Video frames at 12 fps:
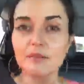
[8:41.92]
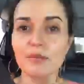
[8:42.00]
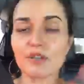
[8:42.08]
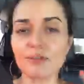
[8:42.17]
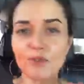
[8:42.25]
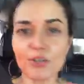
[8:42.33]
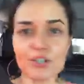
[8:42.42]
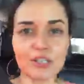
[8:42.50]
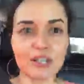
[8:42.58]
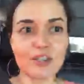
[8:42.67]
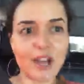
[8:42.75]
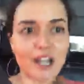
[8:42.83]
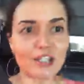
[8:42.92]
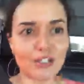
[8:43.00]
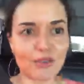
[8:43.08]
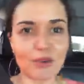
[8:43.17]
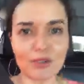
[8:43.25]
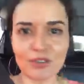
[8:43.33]
But unfortunately, they're actually
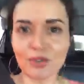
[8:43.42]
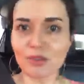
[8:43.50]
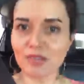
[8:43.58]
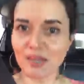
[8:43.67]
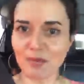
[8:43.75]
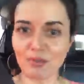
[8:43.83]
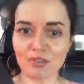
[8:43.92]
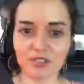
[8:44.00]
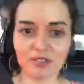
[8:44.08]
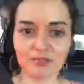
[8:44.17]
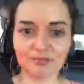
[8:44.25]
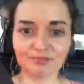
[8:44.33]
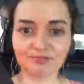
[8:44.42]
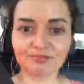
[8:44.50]
throwing stones at that person.